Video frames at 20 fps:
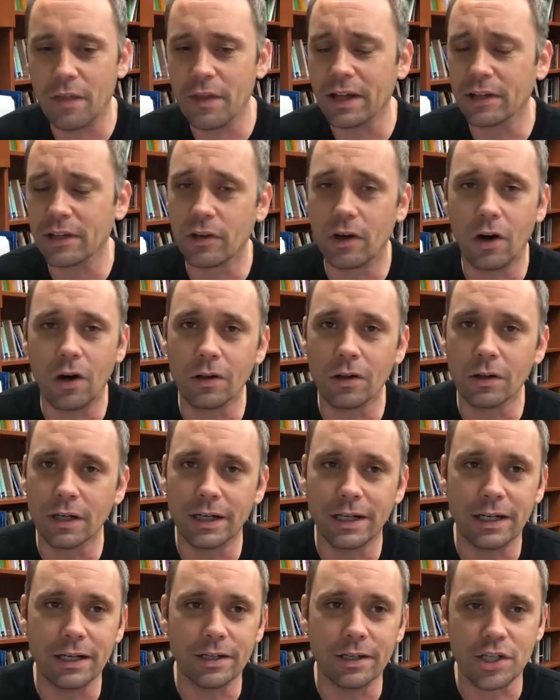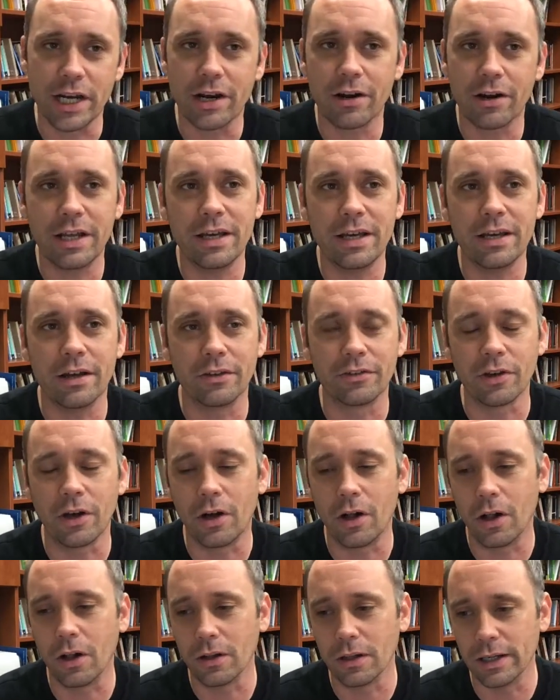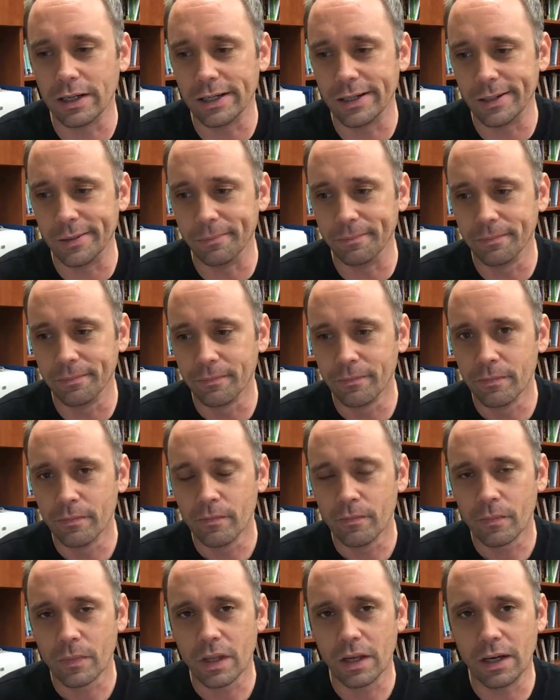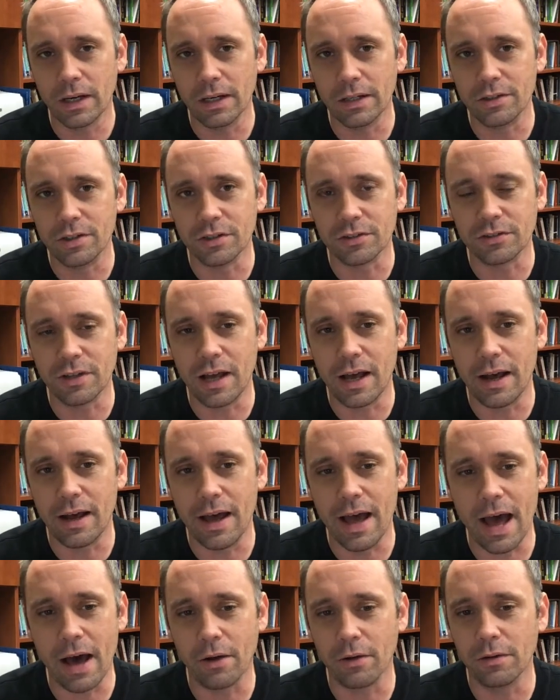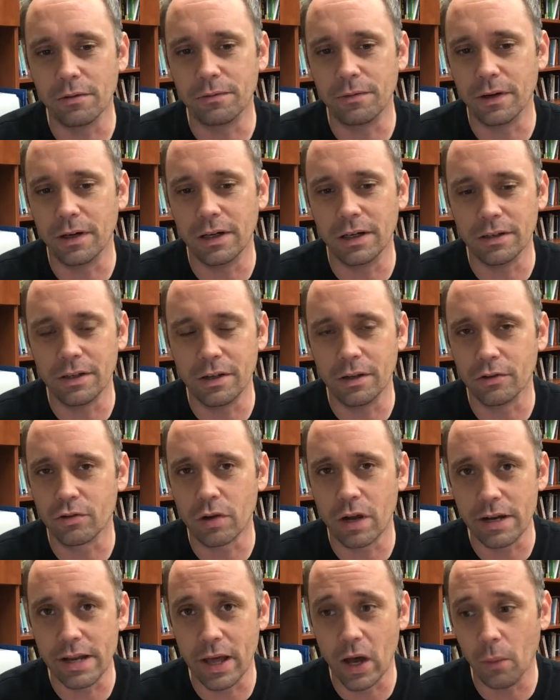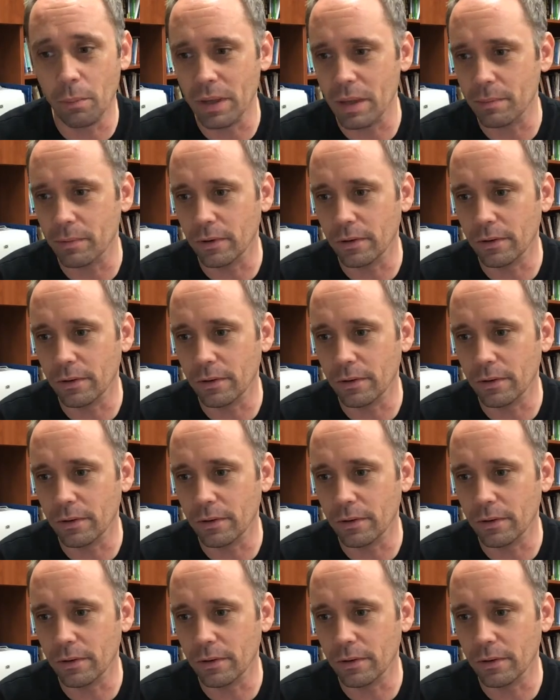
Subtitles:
it's all charity. It's all just out of trying to help people.